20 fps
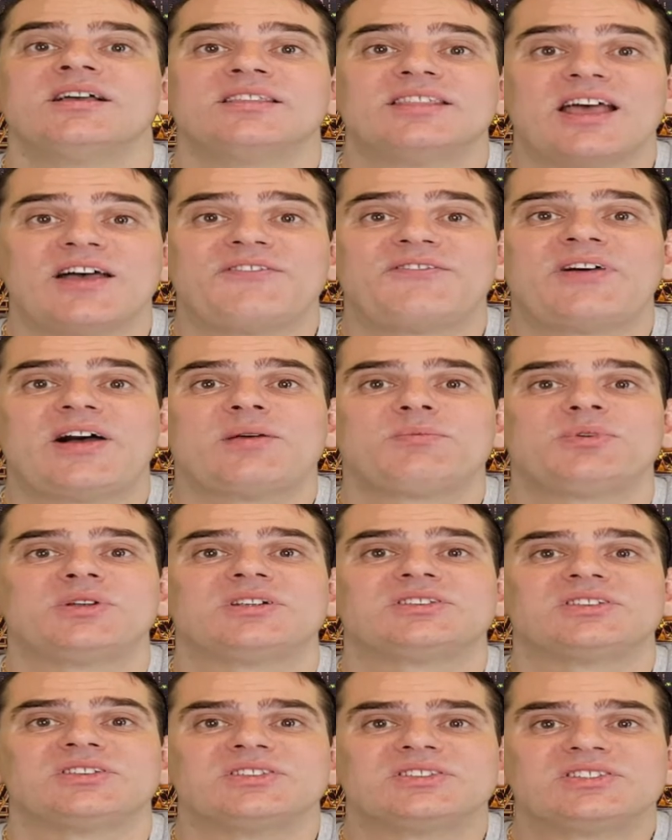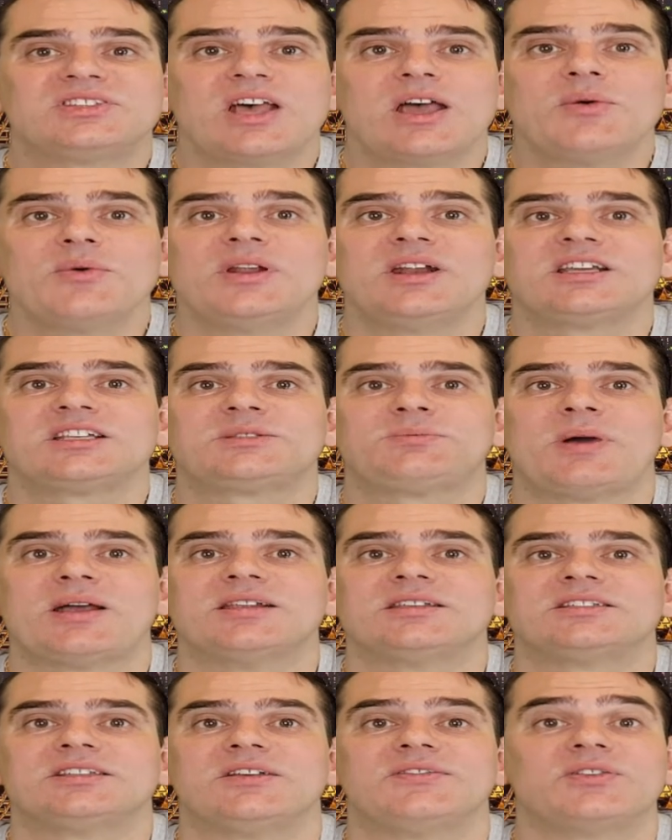They're fabulous and so
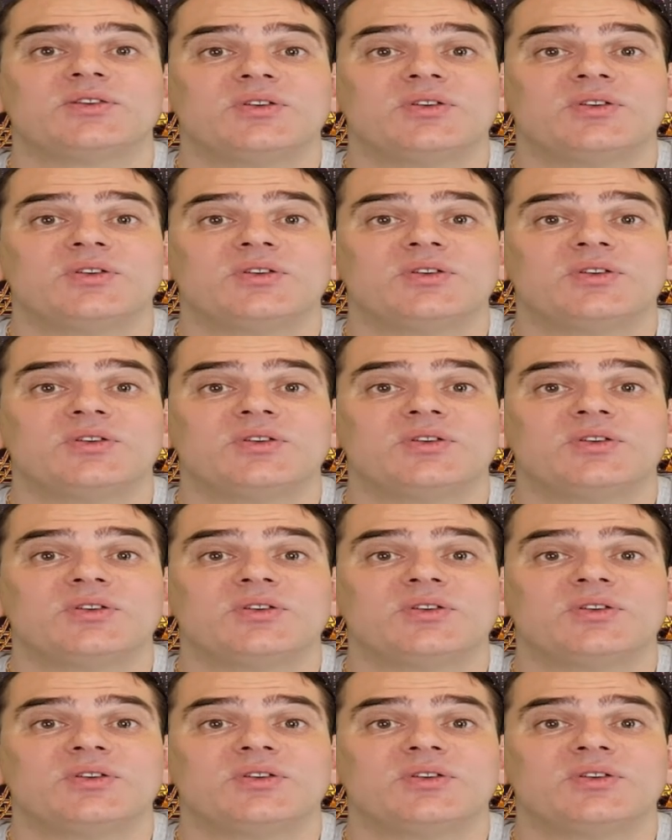inexpensive,